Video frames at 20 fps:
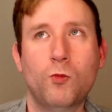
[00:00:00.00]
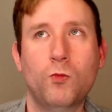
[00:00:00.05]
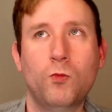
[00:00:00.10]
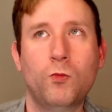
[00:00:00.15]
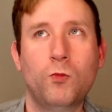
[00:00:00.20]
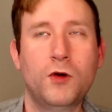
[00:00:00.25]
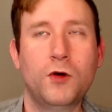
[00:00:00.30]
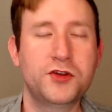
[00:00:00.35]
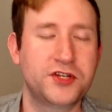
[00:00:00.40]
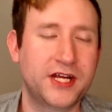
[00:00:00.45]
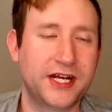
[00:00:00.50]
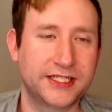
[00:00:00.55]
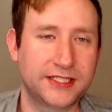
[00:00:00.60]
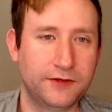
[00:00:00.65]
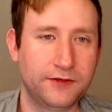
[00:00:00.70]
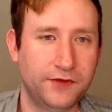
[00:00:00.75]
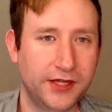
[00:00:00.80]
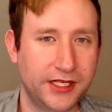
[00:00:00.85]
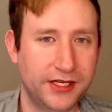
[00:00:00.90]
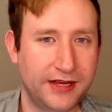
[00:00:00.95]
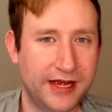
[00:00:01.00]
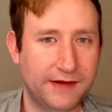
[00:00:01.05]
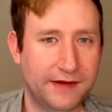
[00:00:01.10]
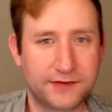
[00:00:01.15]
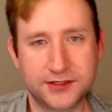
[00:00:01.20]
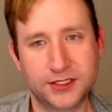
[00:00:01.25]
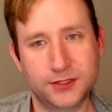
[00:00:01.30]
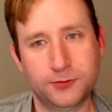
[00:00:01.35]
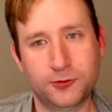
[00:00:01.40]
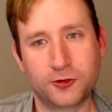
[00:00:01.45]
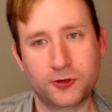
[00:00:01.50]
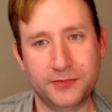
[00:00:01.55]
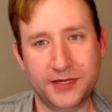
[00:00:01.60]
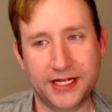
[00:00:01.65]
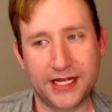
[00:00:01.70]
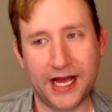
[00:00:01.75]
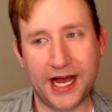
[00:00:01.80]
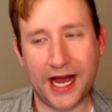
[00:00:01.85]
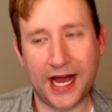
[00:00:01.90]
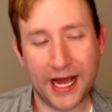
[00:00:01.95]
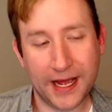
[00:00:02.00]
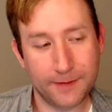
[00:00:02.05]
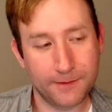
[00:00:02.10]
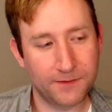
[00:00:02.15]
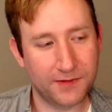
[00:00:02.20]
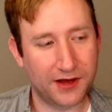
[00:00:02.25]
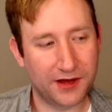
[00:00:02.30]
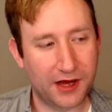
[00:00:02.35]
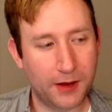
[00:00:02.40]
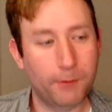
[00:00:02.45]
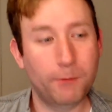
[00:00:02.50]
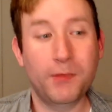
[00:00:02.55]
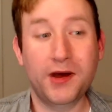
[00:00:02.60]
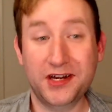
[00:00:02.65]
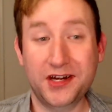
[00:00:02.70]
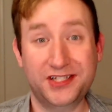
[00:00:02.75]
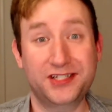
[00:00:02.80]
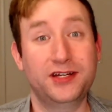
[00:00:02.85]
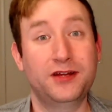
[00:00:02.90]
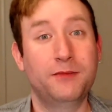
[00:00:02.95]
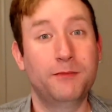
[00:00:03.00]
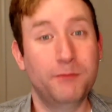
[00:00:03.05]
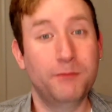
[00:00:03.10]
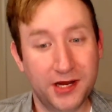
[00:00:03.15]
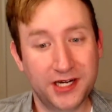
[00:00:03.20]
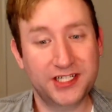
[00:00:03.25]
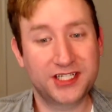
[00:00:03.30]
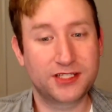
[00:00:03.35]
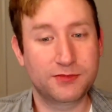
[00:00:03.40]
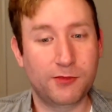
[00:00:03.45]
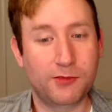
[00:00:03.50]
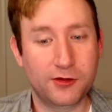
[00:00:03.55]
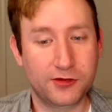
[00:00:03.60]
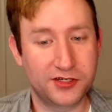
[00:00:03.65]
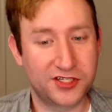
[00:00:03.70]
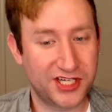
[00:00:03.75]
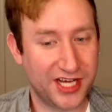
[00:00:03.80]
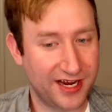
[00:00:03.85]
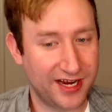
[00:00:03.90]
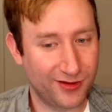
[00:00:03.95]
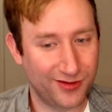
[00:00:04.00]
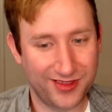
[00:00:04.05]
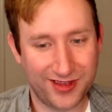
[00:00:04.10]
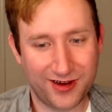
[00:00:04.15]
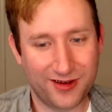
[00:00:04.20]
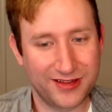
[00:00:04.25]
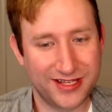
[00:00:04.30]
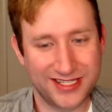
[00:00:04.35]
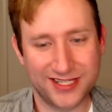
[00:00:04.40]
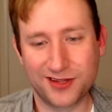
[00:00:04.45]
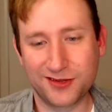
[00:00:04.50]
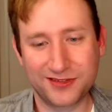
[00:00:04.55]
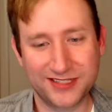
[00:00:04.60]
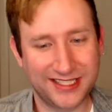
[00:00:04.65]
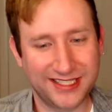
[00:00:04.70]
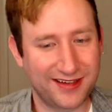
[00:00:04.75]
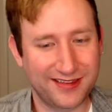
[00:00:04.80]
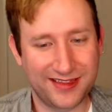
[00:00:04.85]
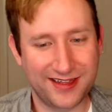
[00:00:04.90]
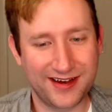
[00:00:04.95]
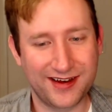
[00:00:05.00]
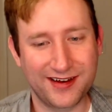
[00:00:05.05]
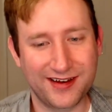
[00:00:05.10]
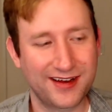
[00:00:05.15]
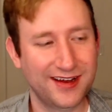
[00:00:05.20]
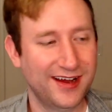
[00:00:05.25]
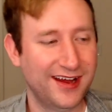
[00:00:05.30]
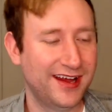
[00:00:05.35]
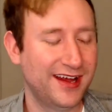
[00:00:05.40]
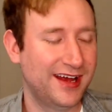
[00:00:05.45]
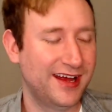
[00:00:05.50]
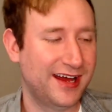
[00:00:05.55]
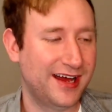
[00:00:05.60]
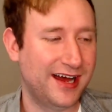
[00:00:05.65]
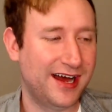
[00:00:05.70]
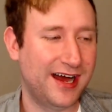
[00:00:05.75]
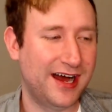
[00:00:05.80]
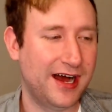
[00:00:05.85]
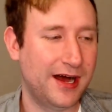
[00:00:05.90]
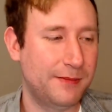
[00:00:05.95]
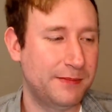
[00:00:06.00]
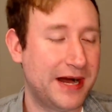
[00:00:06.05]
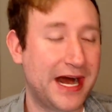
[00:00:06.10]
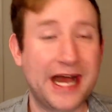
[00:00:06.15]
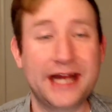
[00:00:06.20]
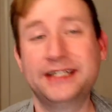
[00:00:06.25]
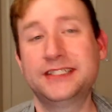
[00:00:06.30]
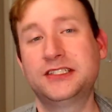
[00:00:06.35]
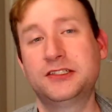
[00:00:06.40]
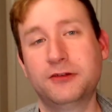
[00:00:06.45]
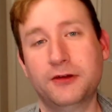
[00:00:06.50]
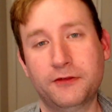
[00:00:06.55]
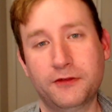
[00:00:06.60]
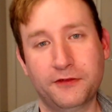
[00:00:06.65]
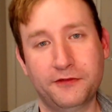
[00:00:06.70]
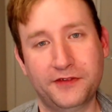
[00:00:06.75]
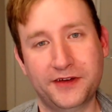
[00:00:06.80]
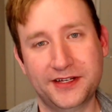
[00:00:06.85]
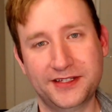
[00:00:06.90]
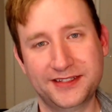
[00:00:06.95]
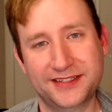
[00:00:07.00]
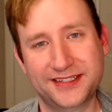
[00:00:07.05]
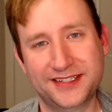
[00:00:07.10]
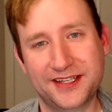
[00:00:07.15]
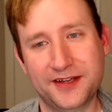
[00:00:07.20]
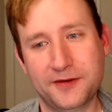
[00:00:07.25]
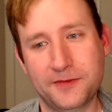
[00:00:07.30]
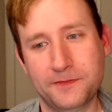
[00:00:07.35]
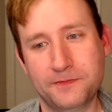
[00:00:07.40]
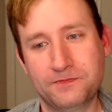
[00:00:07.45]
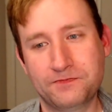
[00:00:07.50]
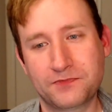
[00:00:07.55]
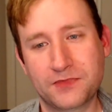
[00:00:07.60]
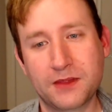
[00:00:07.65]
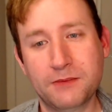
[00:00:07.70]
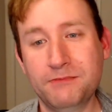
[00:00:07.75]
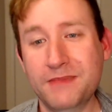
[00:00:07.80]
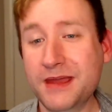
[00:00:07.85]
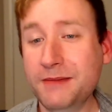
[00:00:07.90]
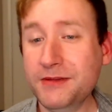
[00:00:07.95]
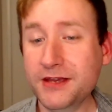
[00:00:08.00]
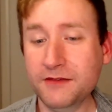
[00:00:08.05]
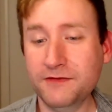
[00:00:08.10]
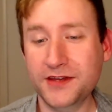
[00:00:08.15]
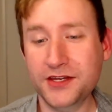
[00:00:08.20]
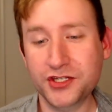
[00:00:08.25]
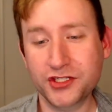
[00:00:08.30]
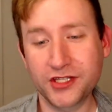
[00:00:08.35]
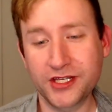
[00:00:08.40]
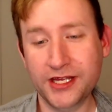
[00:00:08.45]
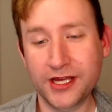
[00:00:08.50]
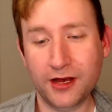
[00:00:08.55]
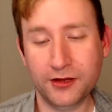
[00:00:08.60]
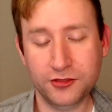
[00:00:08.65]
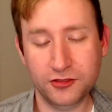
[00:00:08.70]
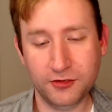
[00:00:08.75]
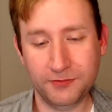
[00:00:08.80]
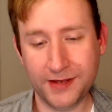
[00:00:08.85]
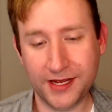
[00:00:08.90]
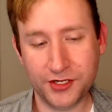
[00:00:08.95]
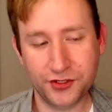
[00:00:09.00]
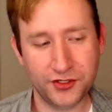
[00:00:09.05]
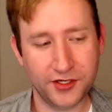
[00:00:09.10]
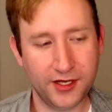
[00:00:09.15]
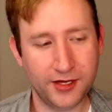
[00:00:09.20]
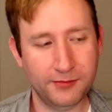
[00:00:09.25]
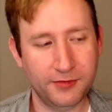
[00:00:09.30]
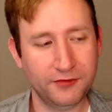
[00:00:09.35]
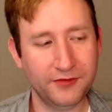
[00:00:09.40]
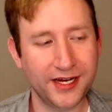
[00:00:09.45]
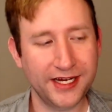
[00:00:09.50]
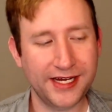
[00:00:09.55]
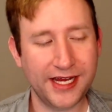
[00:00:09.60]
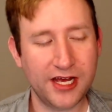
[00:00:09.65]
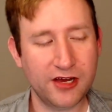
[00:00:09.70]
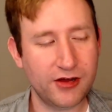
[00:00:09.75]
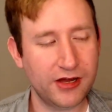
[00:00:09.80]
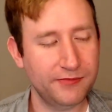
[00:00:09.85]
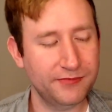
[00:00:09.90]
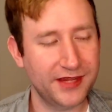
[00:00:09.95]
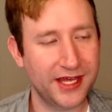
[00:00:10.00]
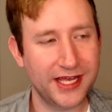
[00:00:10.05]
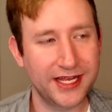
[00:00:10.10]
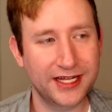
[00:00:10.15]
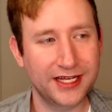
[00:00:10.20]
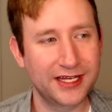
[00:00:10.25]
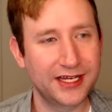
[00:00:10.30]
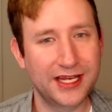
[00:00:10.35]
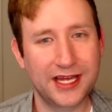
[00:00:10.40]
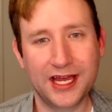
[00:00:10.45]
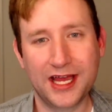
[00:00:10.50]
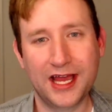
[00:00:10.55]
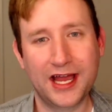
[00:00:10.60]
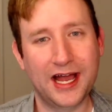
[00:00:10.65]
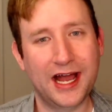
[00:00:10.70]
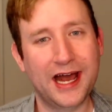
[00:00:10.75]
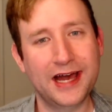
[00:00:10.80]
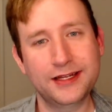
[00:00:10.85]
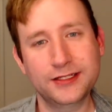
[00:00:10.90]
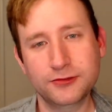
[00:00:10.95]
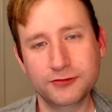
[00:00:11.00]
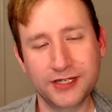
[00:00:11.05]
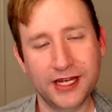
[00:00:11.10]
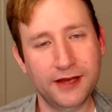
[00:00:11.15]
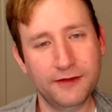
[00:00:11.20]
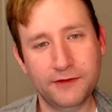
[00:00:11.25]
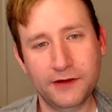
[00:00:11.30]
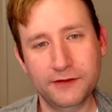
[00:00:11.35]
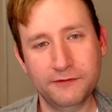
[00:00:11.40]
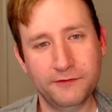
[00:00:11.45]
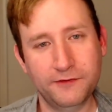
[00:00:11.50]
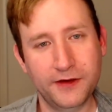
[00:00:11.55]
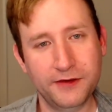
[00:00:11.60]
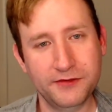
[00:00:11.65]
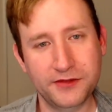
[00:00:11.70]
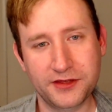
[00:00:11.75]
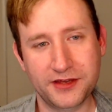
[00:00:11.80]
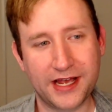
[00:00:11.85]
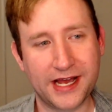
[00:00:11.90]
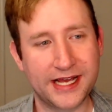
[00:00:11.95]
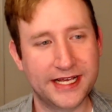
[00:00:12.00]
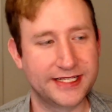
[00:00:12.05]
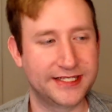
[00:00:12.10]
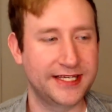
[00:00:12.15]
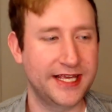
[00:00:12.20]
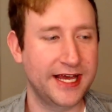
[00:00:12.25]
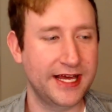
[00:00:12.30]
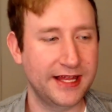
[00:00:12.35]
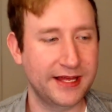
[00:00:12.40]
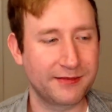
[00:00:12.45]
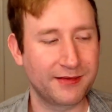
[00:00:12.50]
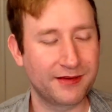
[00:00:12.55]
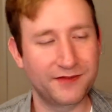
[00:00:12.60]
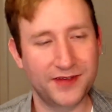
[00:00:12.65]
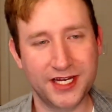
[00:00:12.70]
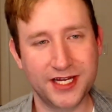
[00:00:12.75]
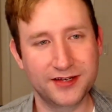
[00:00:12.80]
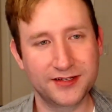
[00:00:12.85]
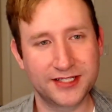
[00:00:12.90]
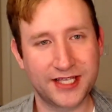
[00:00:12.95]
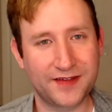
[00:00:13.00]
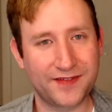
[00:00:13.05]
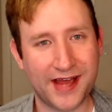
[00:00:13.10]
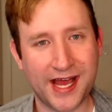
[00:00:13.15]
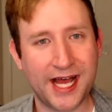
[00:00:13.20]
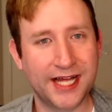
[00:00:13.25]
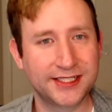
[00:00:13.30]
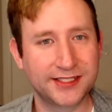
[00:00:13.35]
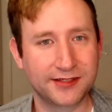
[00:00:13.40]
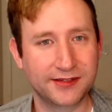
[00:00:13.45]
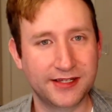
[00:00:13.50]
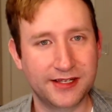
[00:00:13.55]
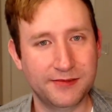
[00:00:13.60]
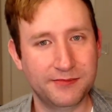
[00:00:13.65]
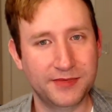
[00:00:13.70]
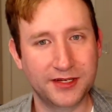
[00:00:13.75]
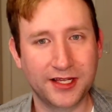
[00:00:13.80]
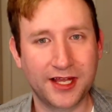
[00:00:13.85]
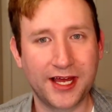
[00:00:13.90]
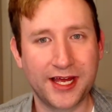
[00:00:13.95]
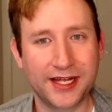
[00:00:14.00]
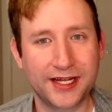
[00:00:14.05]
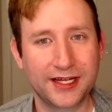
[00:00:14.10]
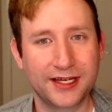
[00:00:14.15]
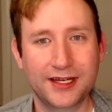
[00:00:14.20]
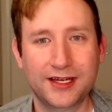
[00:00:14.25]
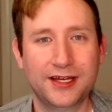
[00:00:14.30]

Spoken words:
want you guys to feel like you have to support me. I'm a much, much smaller channel than all these other ones out there. I just do it for fun. So maybe eventually I'll do a Patreon, but right now I'm like, I just want to have fun with you guys. Yeah, like my videos have ads on them, but like,